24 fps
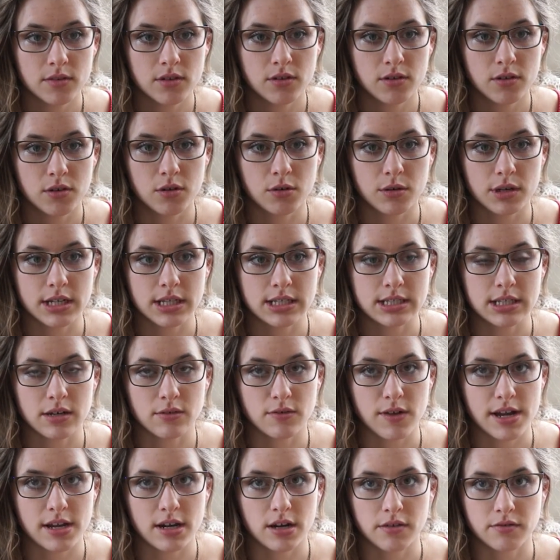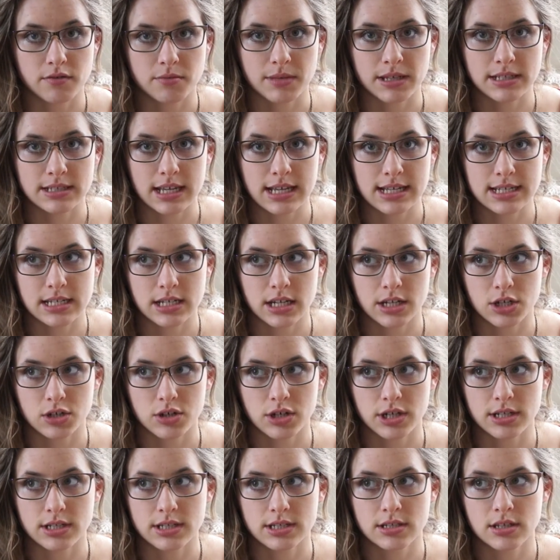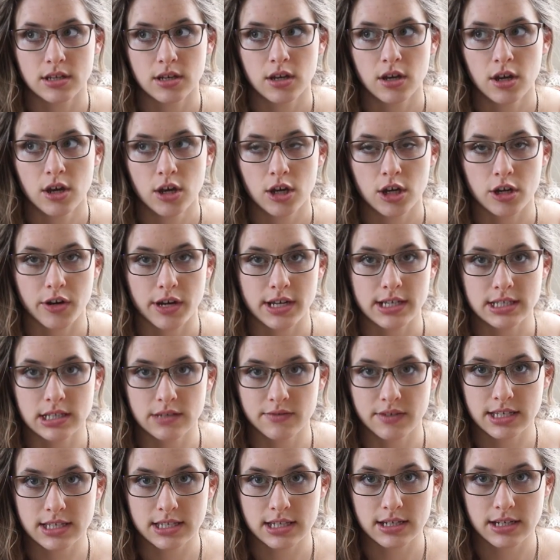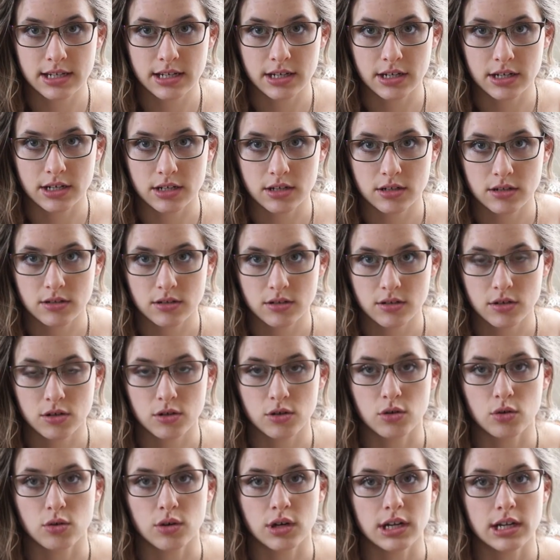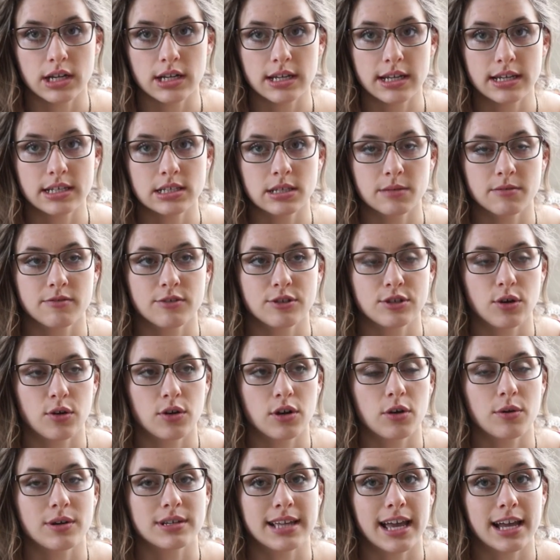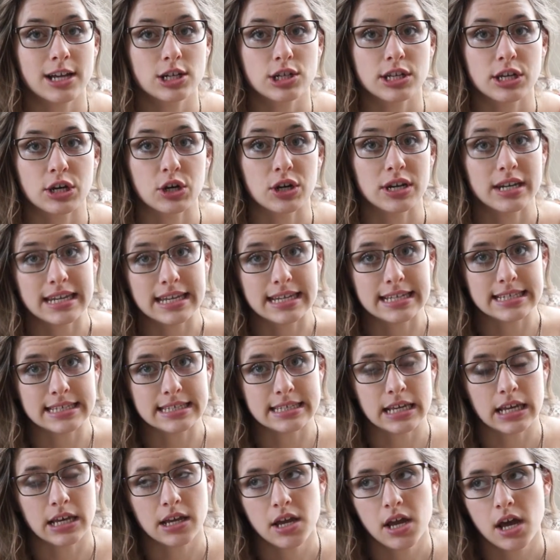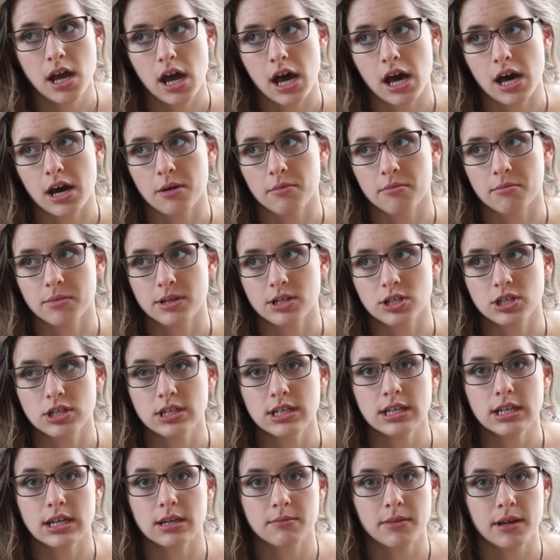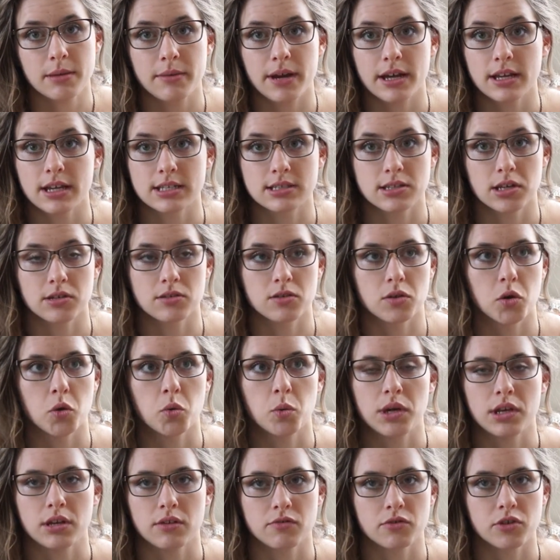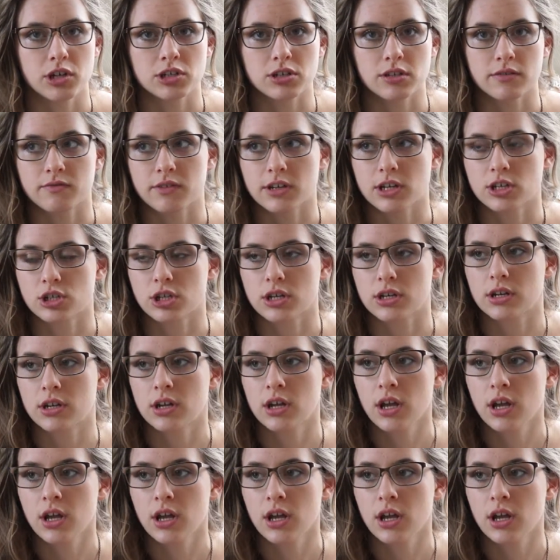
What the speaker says: who is a writer from, like, the 1800s, Grace Livingston Hill, who, in case some of you don't know, is actually her niece. But she, in my mind, is like the queen of Christian fiction.